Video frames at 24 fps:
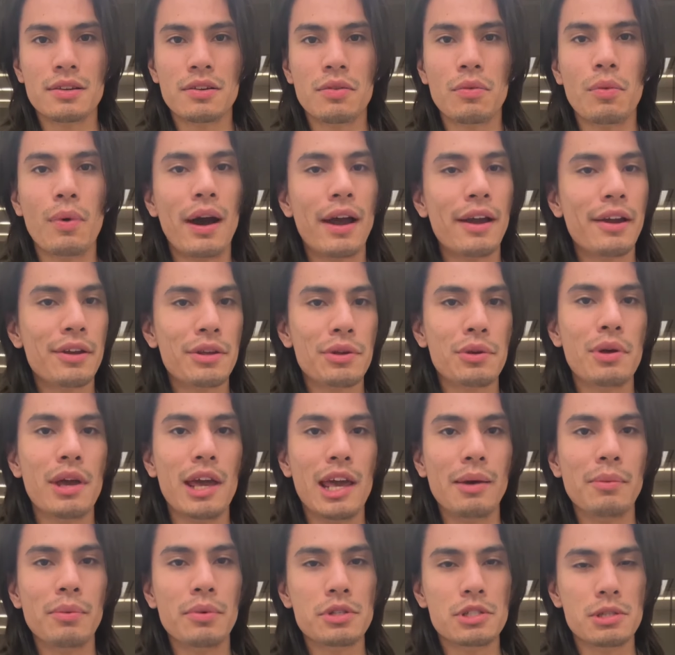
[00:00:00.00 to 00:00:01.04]
Why are you
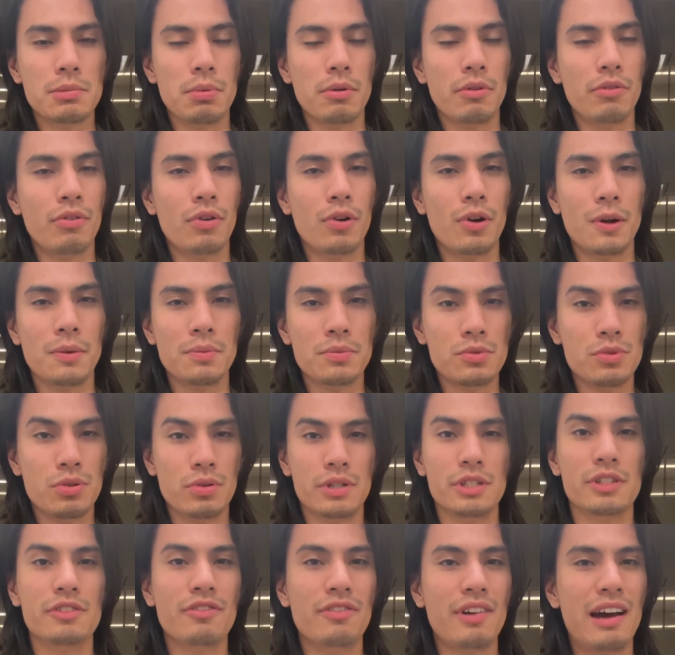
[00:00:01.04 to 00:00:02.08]
able to perform
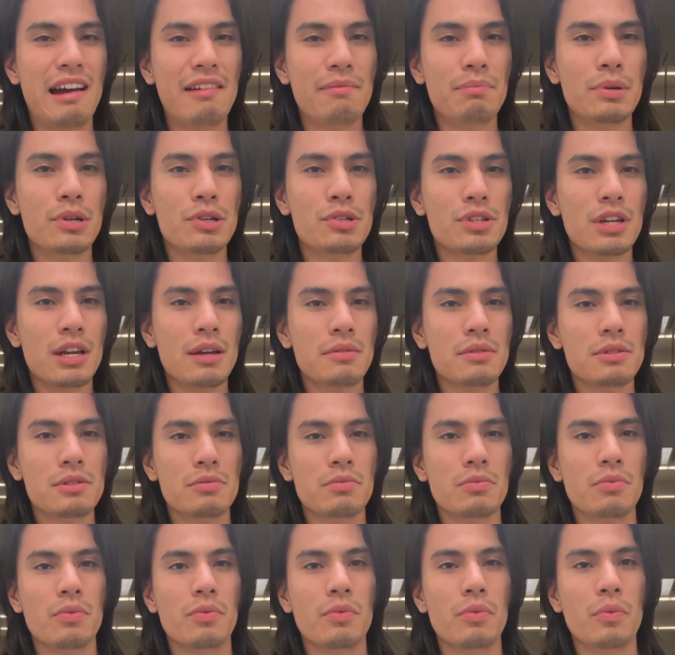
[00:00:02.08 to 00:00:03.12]
25 push ups
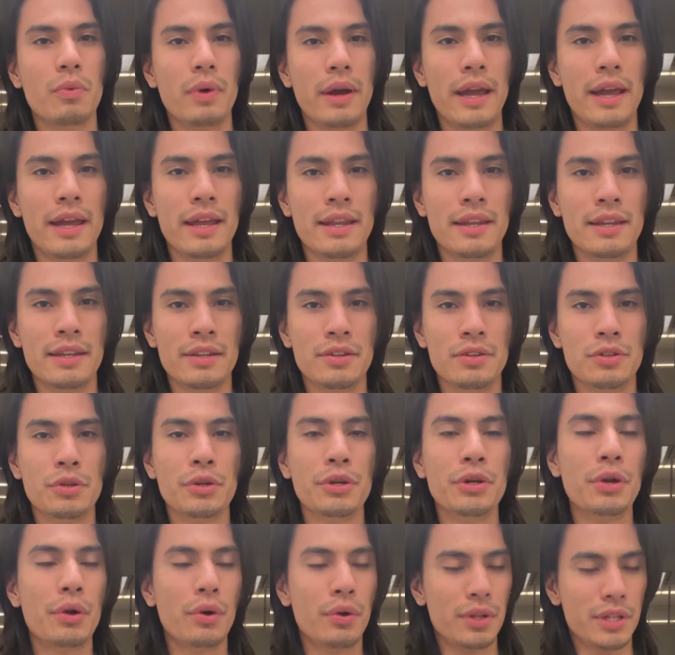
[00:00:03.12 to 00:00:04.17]
when you
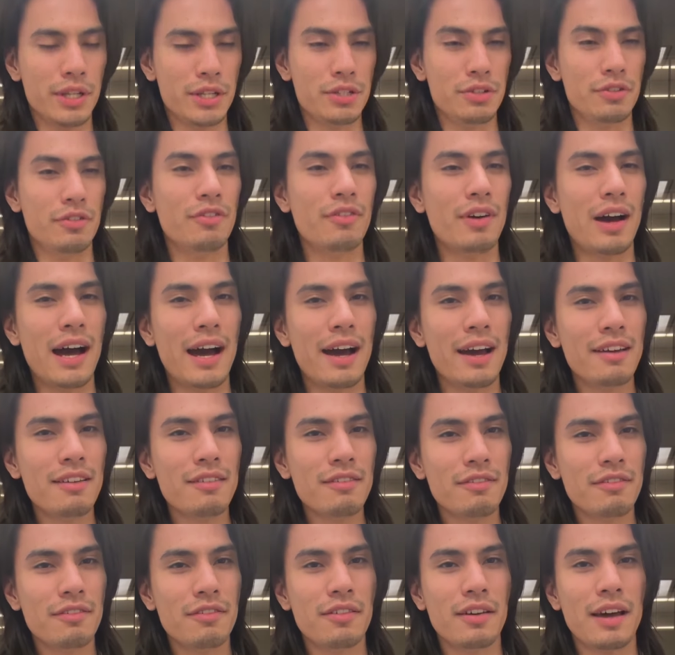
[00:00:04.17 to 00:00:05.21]
could only do
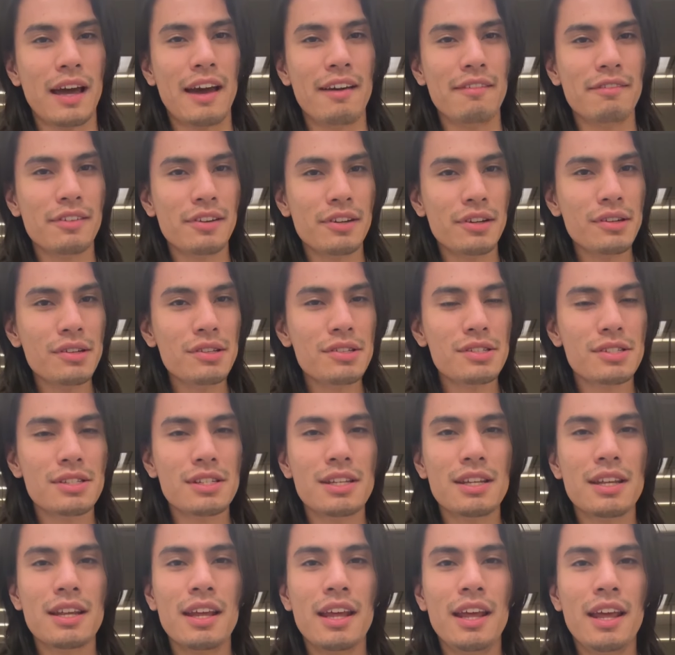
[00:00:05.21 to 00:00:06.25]
five at first?
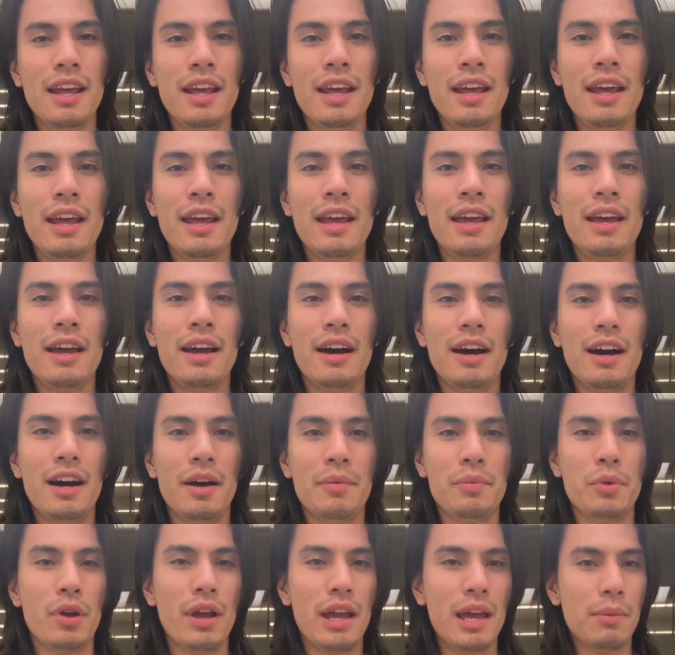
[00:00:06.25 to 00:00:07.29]

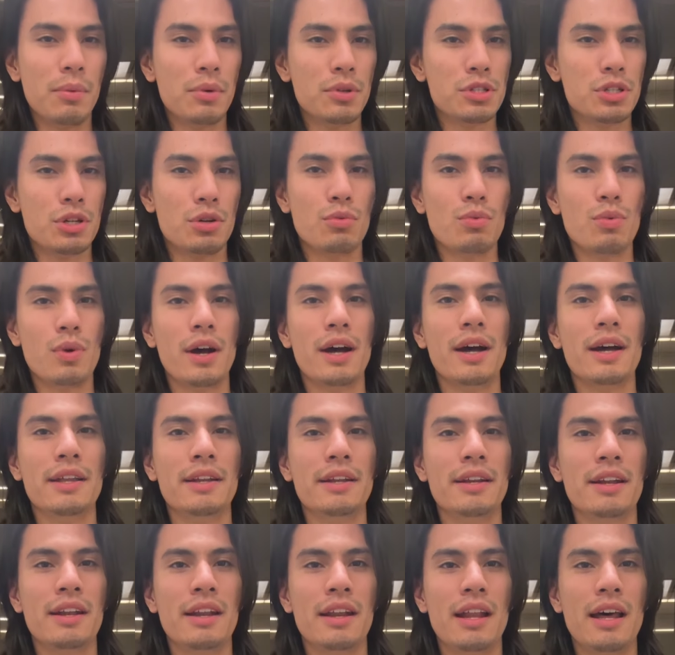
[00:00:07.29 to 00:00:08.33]
You're able to
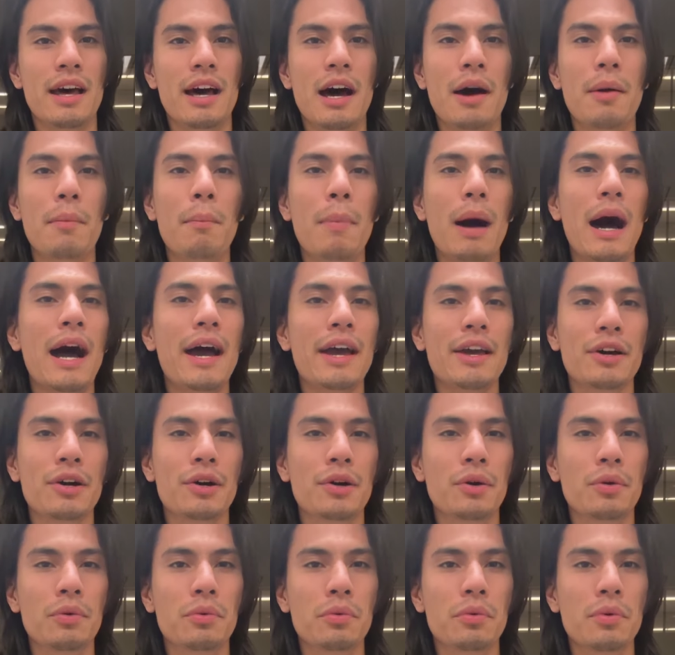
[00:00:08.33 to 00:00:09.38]
run a
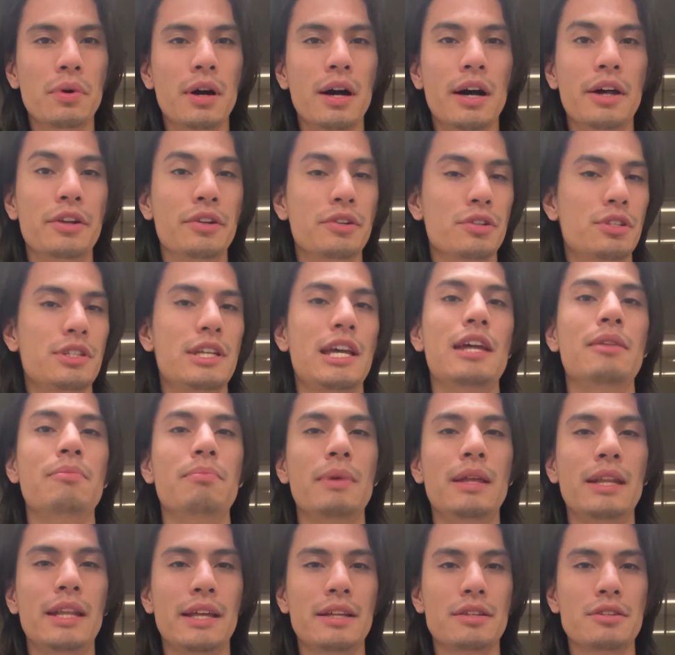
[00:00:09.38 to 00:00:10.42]
mile under 10
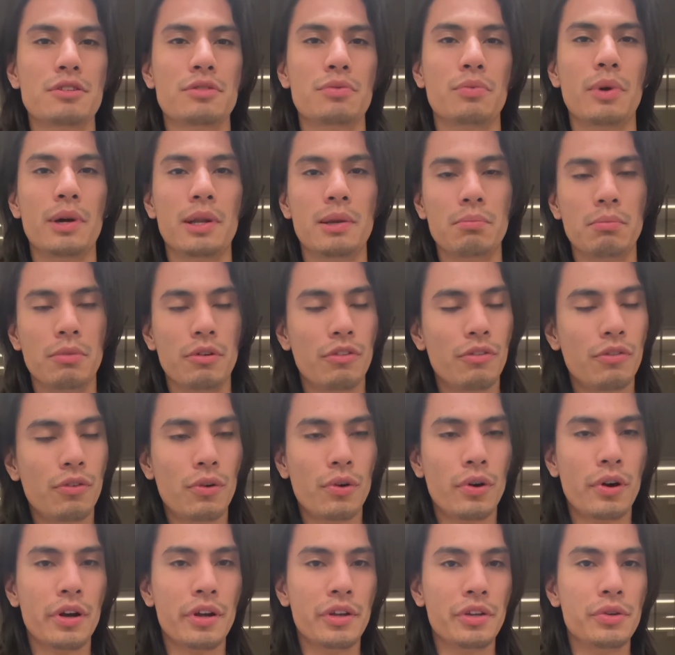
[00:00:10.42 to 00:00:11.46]
minutes when
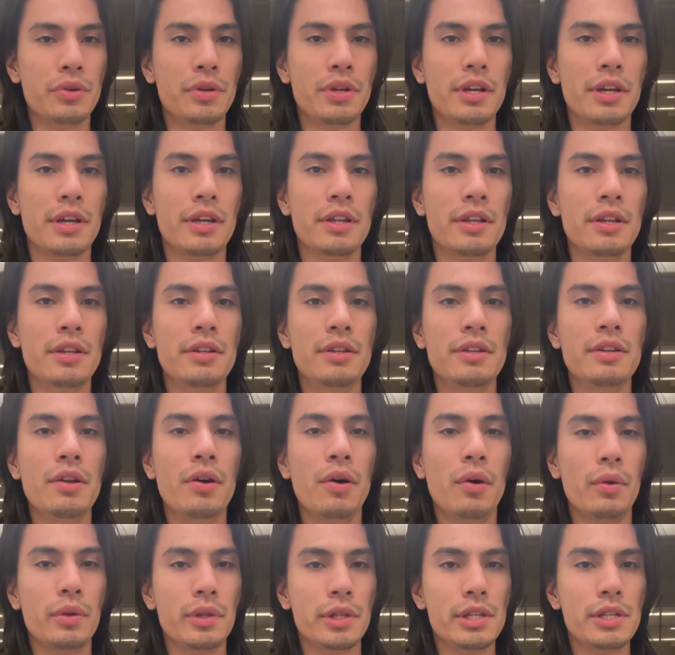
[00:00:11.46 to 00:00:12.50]
before you could
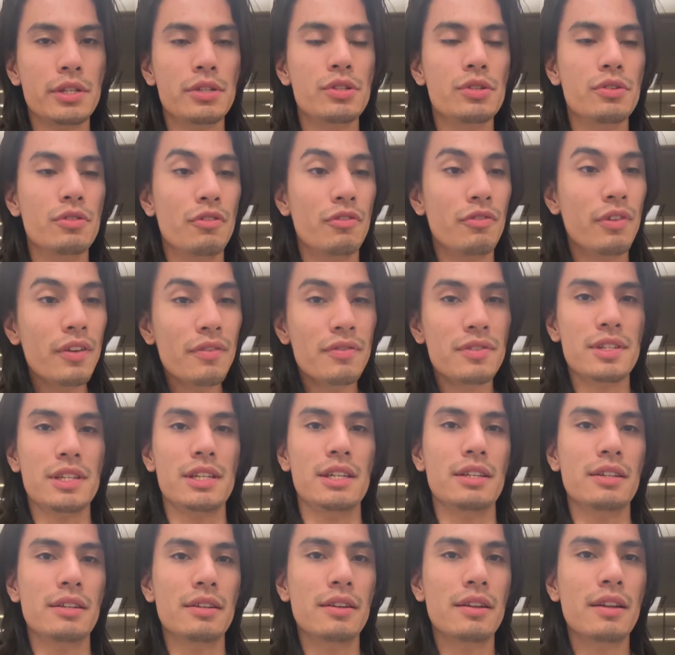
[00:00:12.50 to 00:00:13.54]
only do
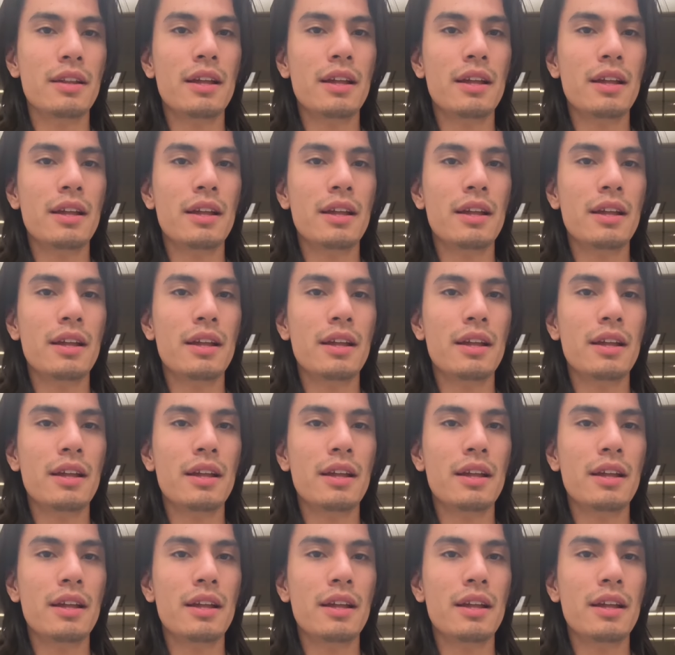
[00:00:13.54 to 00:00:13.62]
15.